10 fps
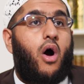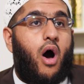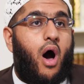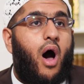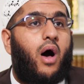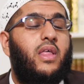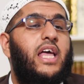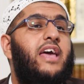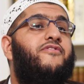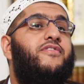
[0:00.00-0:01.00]
all,
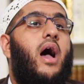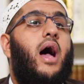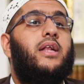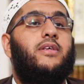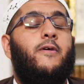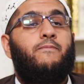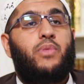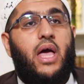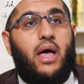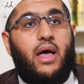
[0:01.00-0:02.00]
if not
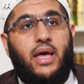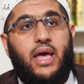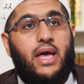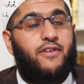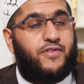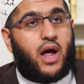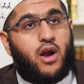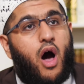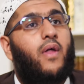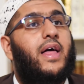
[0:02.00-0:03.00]

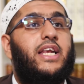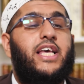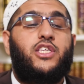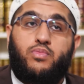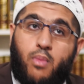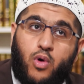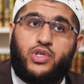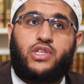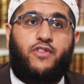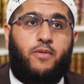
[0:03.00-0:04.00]
all, at least
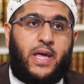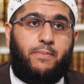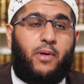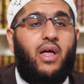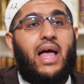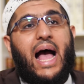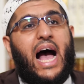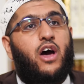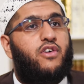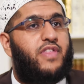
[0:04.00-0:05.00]
most of the people
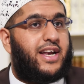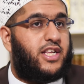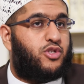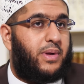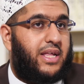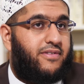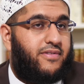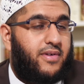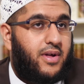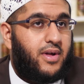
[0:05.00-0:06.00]
out of that
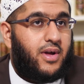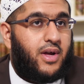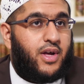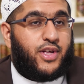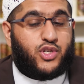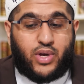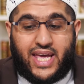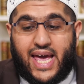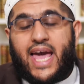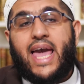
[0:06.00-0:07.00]
disbelief. So
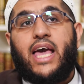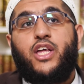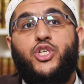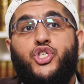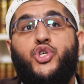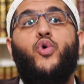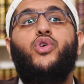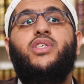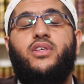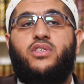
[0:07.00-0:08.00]
he
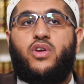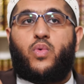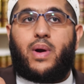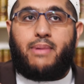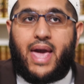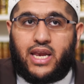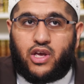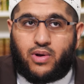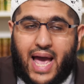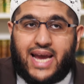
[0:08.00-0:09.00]
chooses to remain
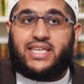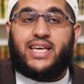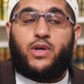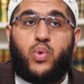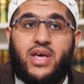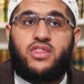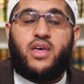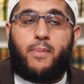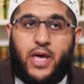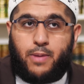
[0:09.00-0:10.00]
united with
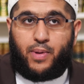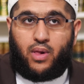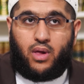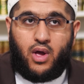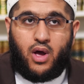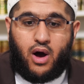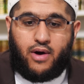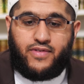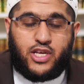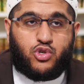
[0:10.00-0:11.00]
the people
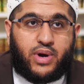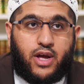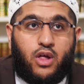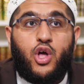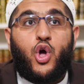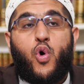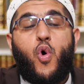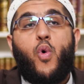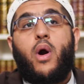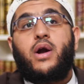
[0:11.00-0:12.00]
of Israel
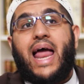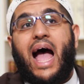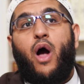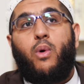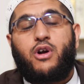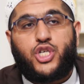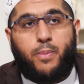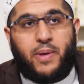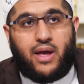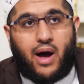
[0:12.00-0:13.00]
who were now
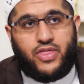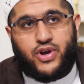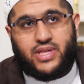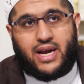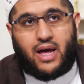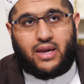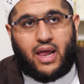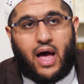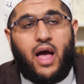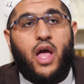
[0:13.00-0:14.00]
worshipping other than
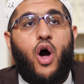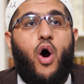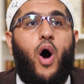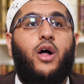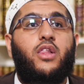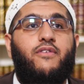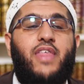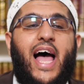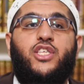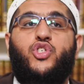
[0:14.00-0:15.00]
Allah. All of
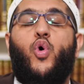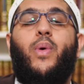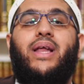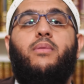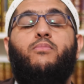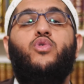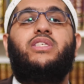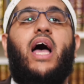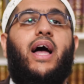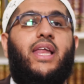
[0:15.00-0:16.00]
that, so when
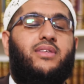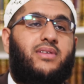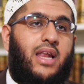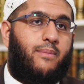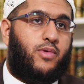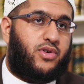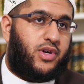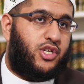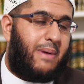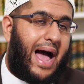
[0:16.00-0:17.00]
Musa alayhi salam
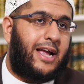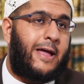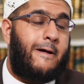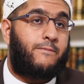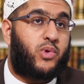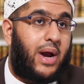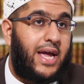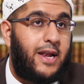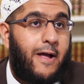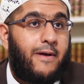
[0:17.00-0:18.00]
returns back,
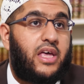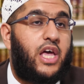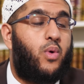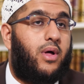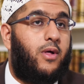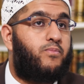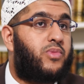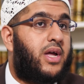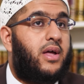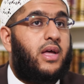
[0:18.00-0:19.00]
right, he
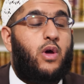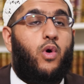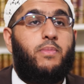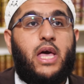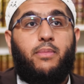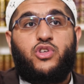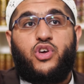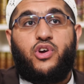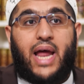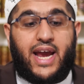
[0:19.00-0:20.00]
will be able
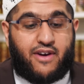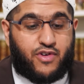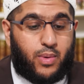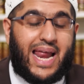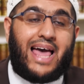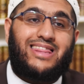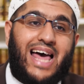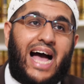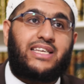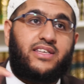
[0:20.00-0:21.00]
to unite everyone, and
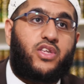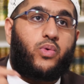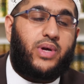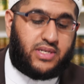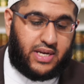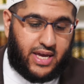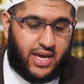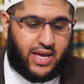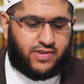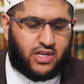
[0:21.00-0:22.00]
that is the reasoning
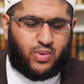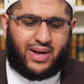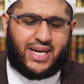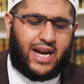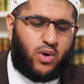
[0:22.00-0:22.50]
he gives as well. Now I